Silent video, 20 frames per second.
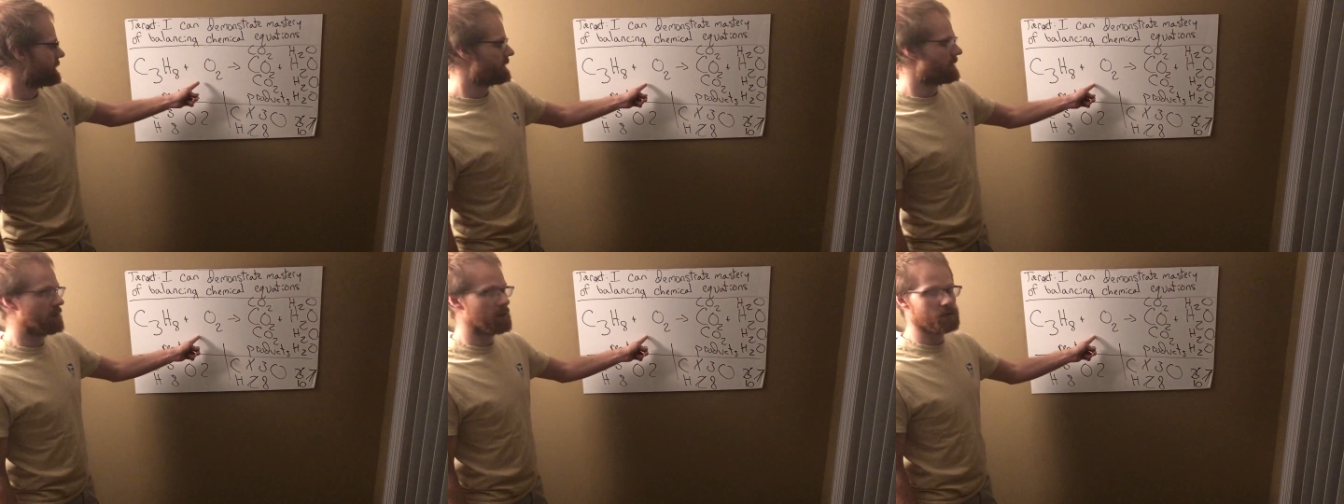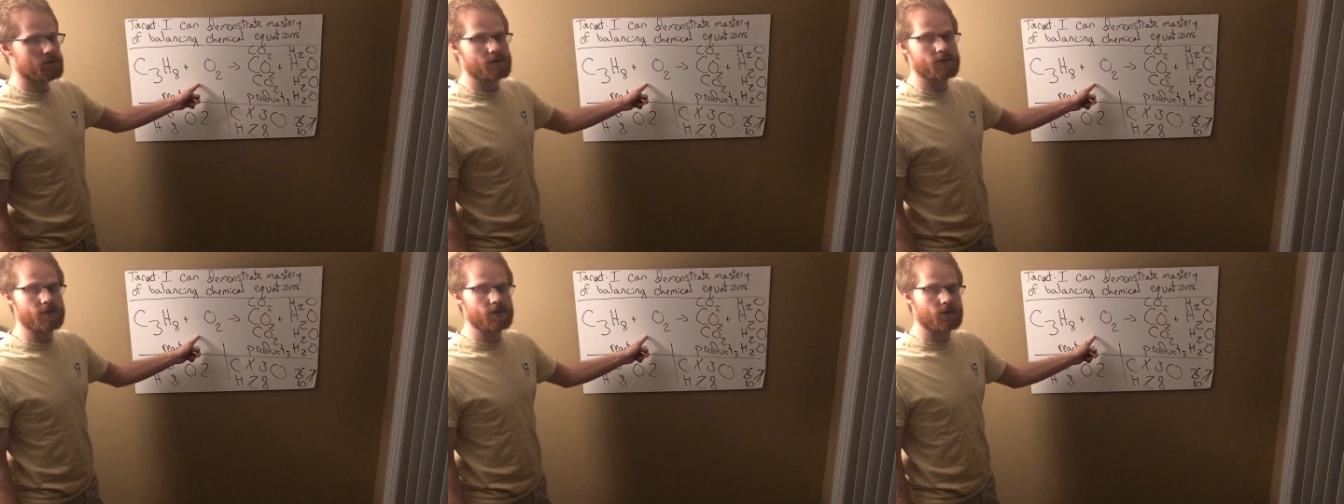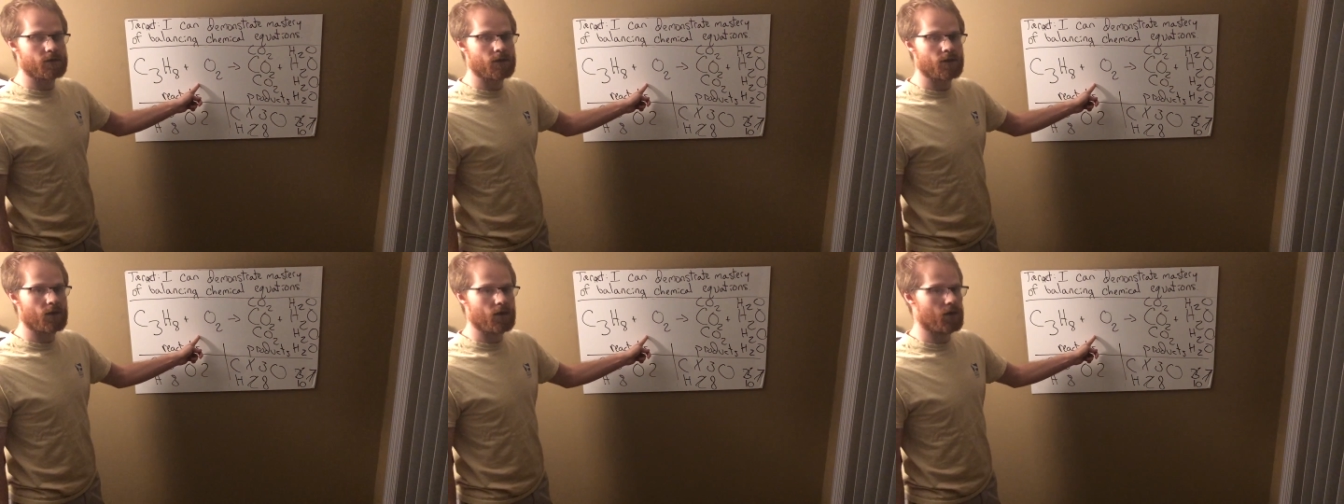10
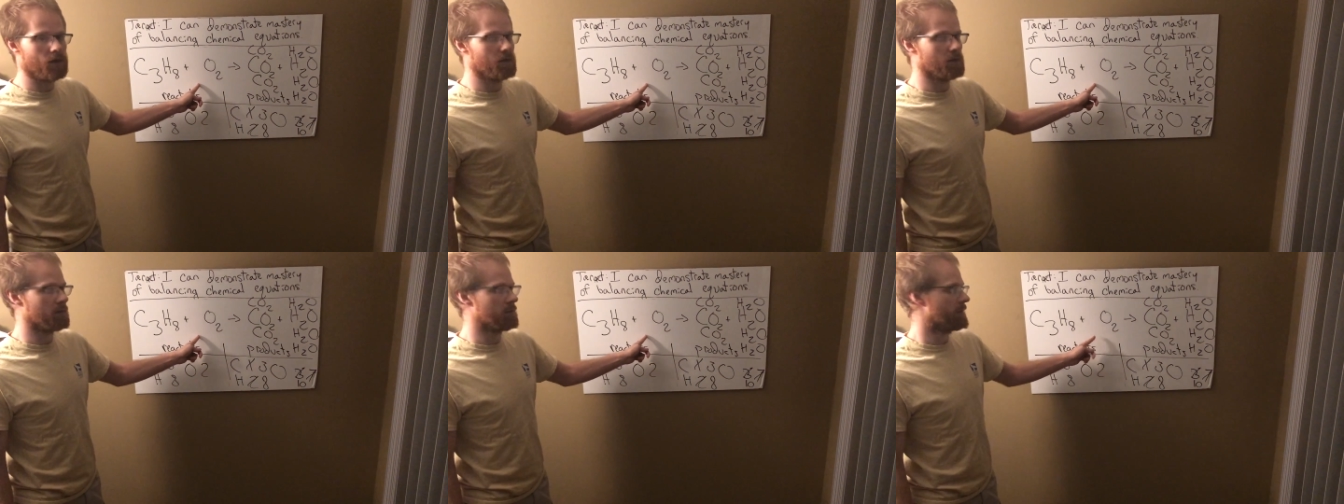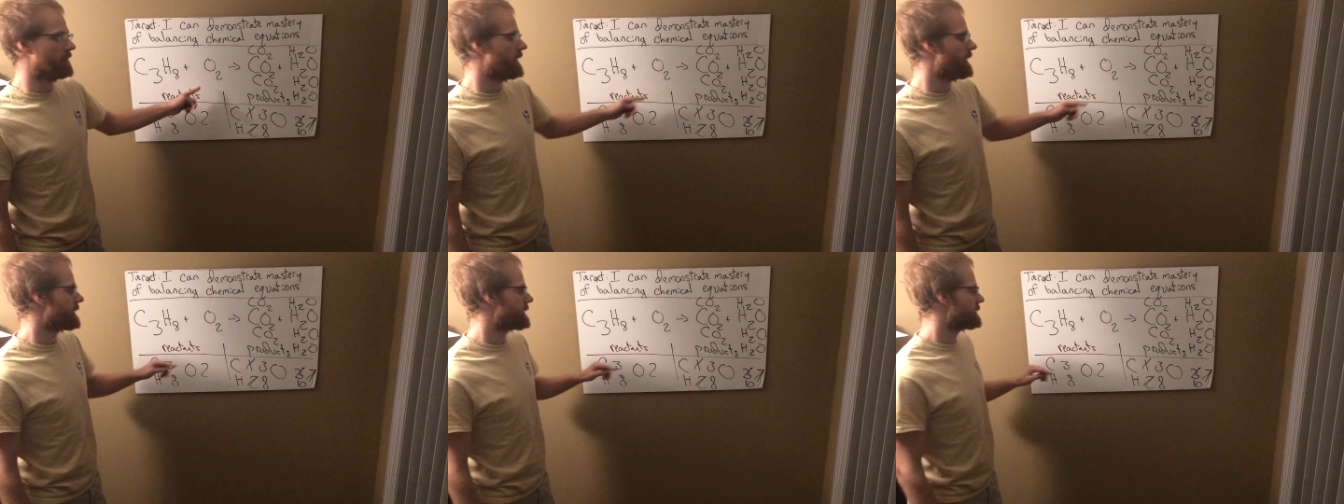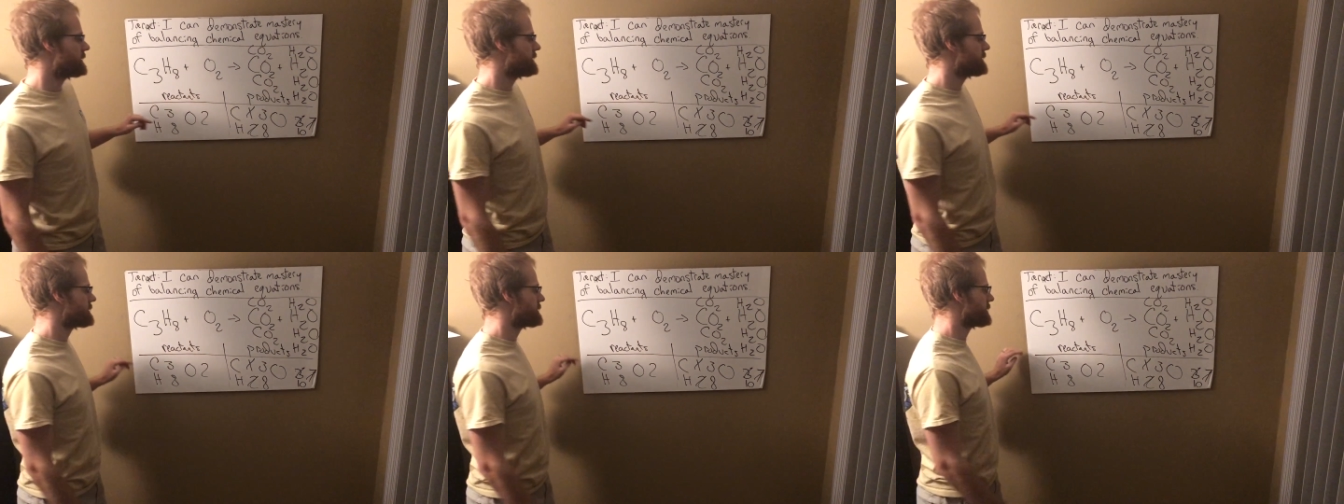oxygen on our
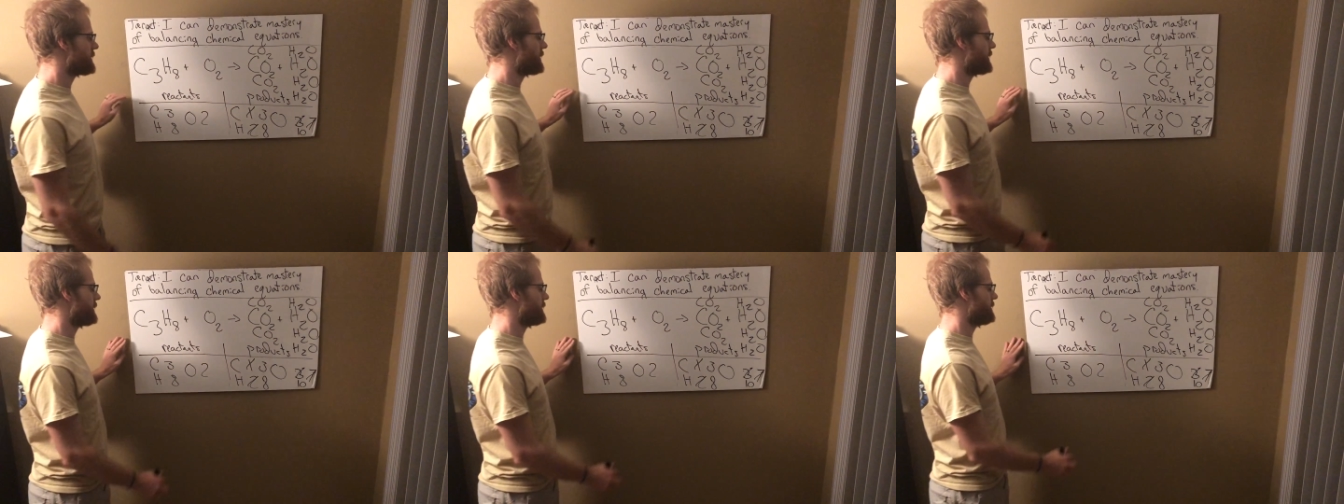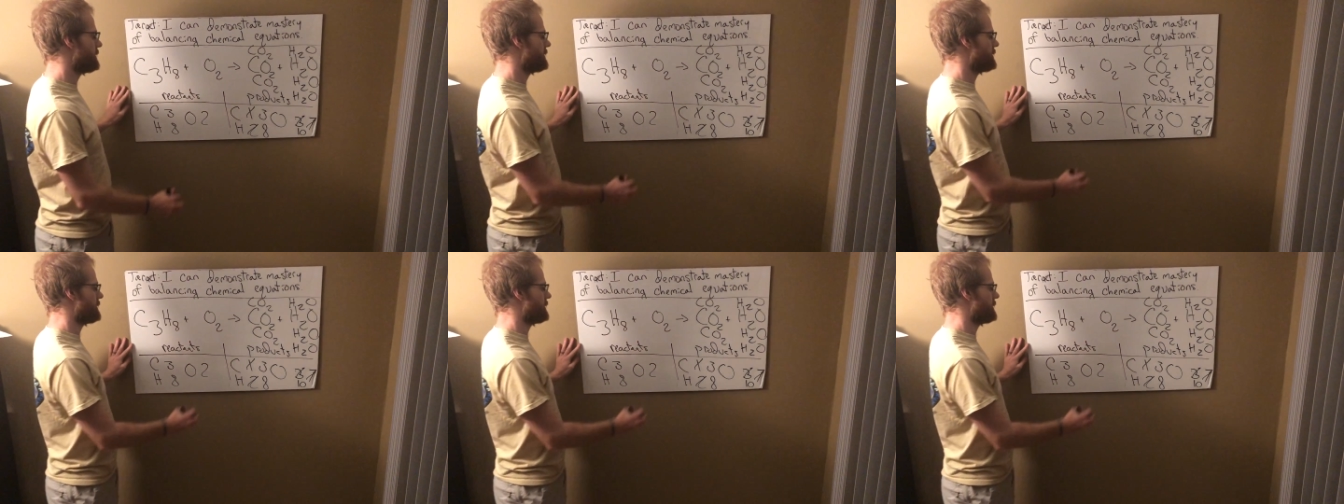reactant side,